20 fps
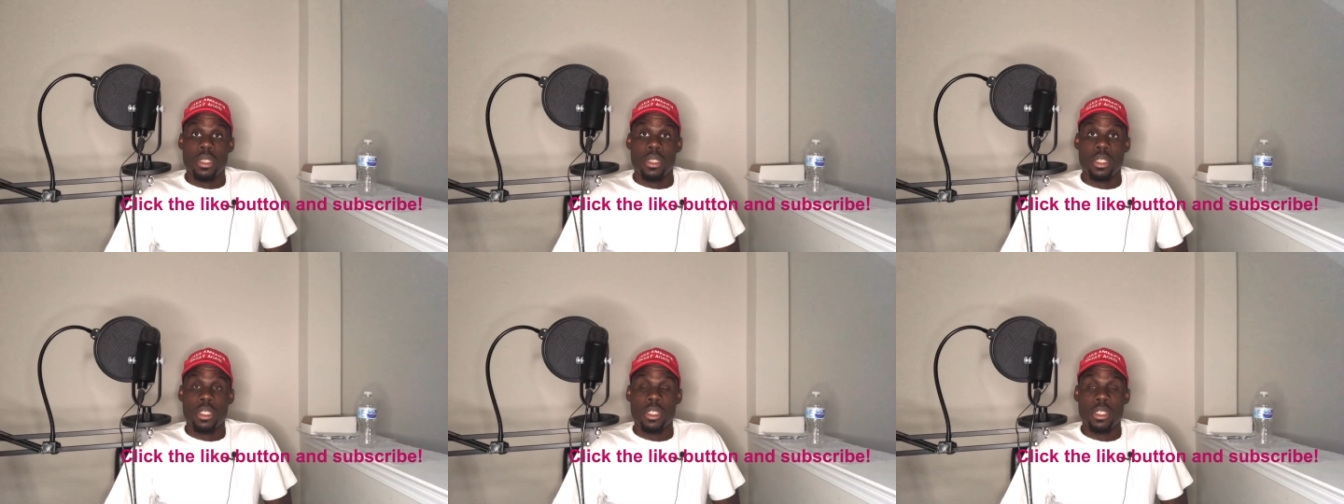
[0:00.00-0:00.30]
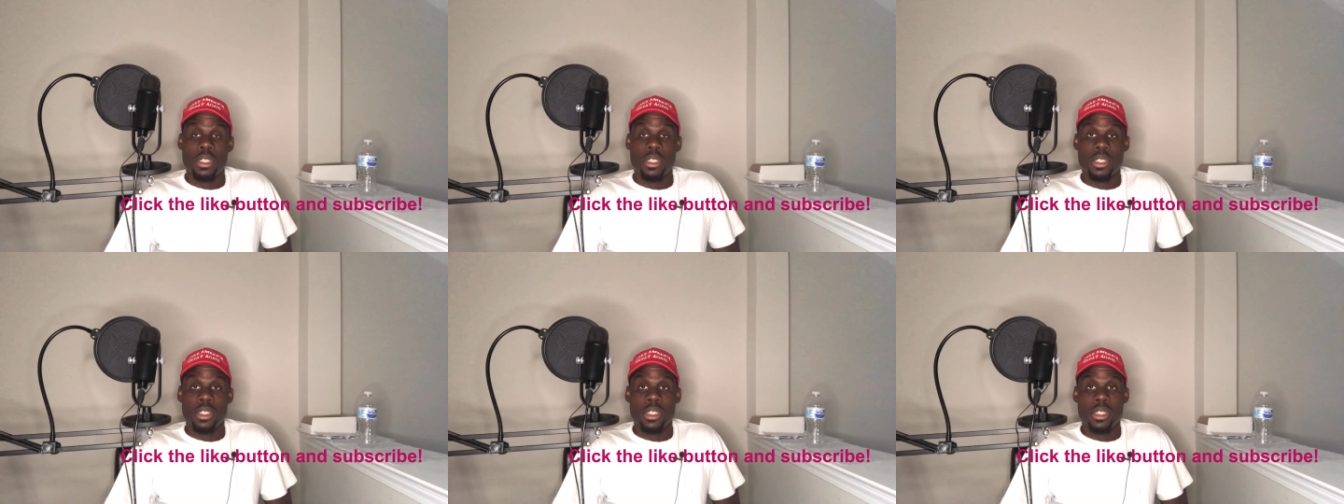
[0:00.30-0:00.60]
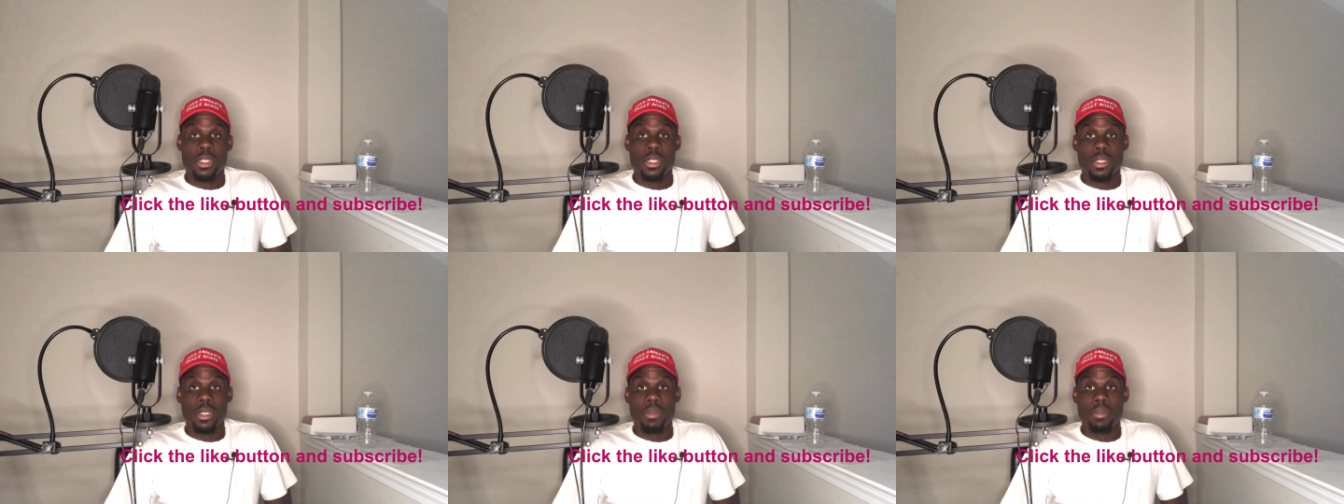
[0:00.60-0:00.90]
this
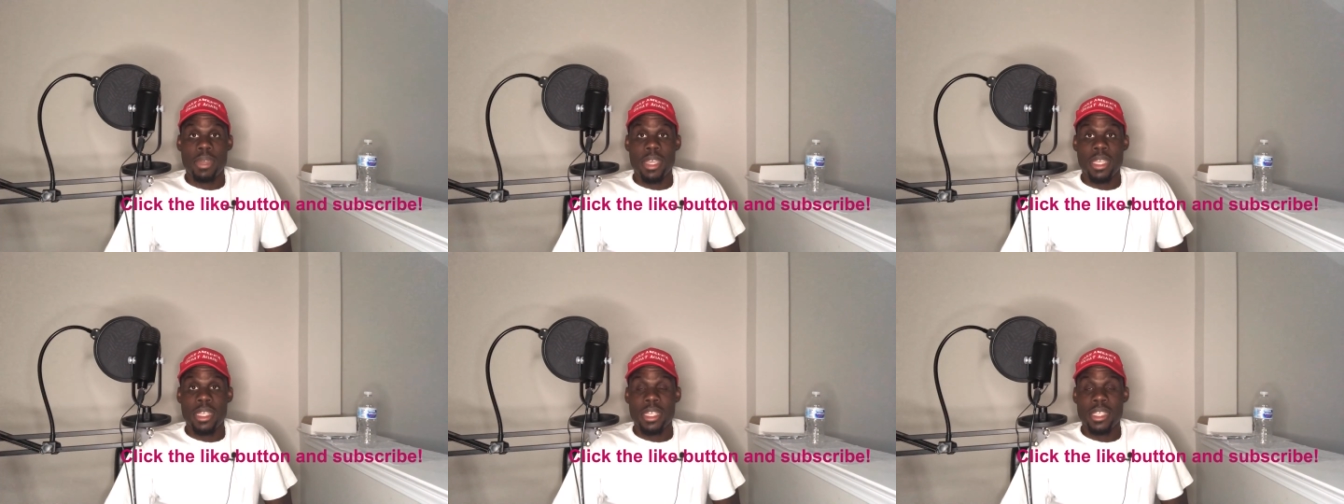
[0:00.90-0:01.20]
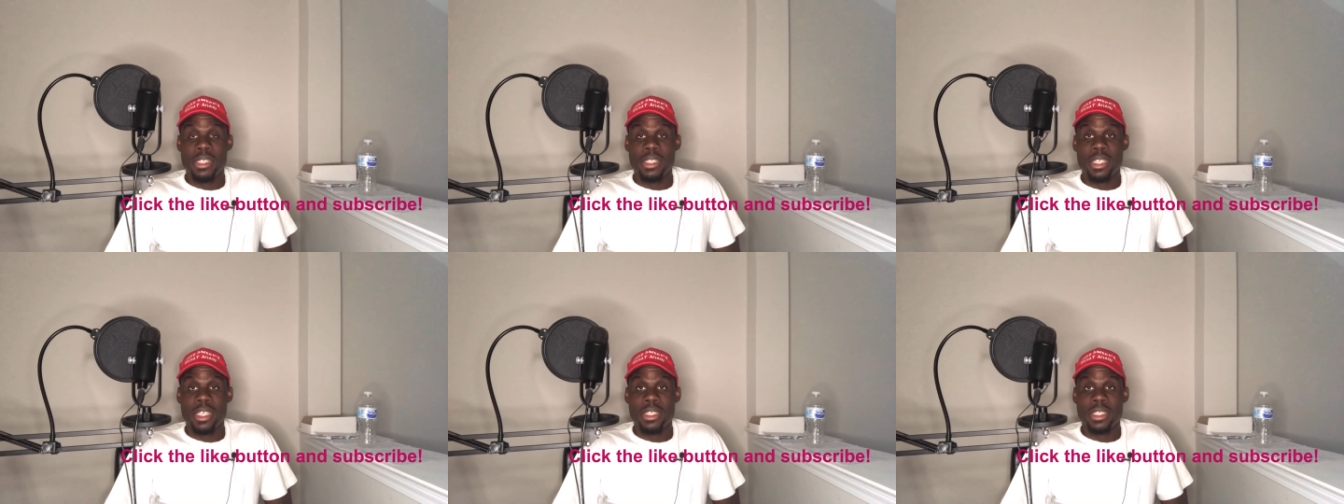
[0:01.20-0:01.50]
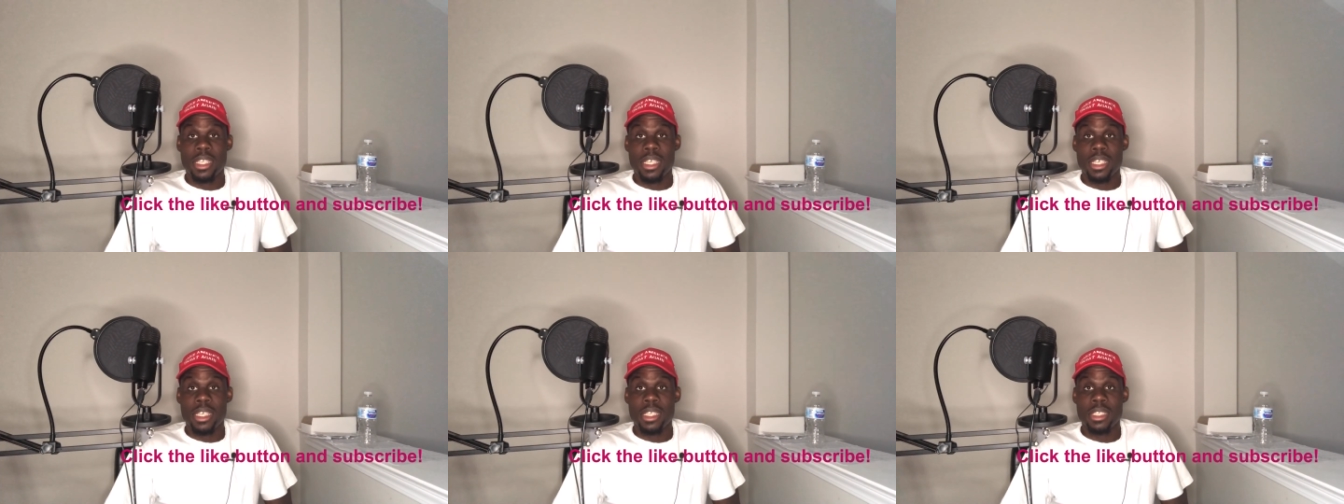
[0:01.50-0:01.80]
is a man that says
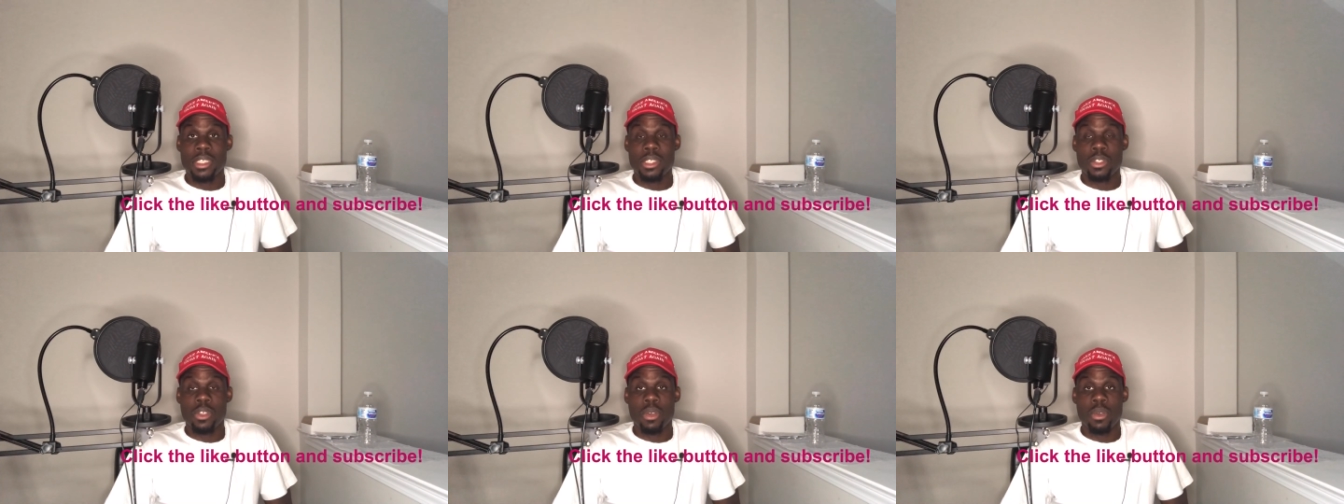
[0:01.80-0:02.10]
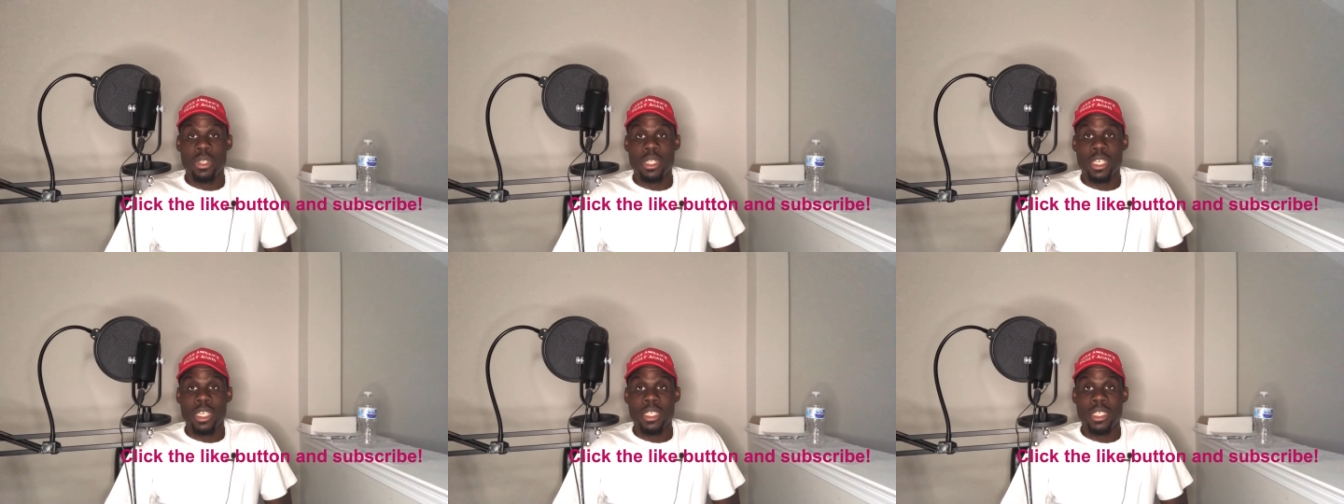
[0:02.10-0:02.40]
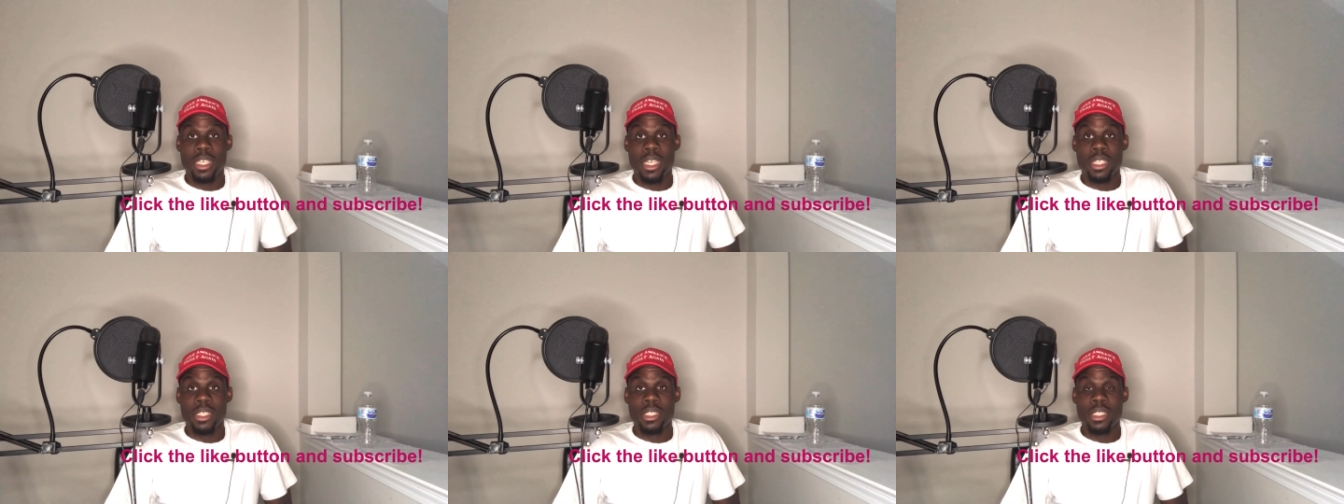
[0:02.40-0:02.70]
that he's totally
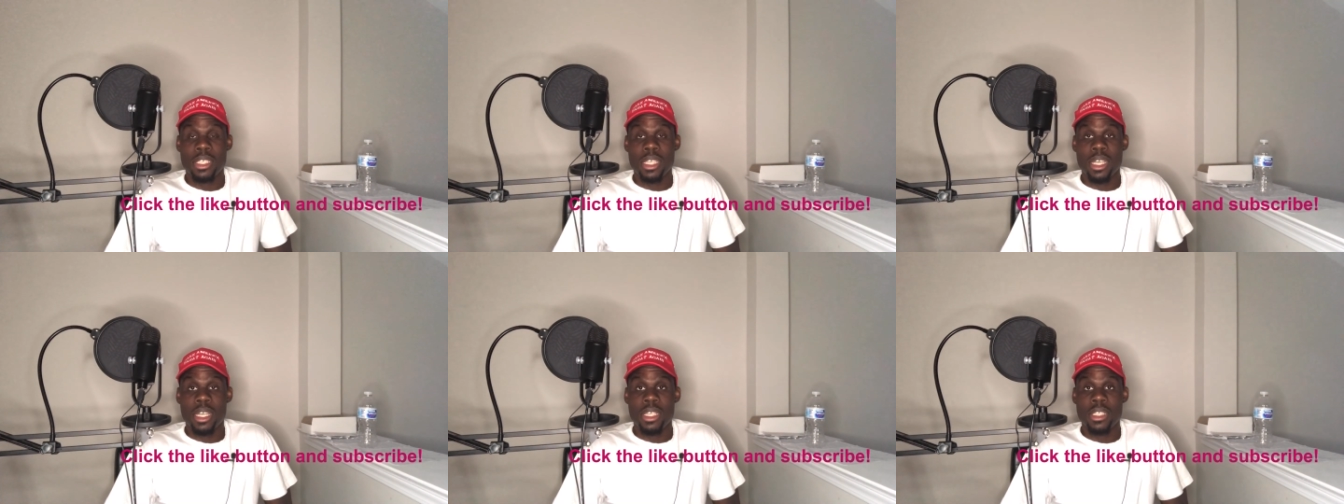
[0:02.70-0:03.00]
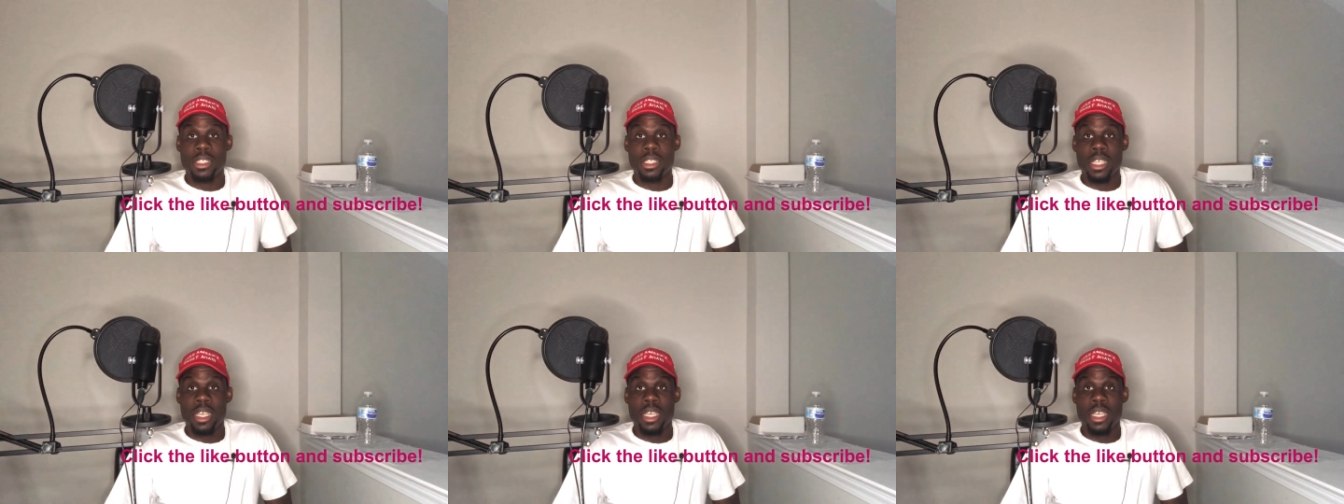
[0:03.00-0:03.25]
against guns,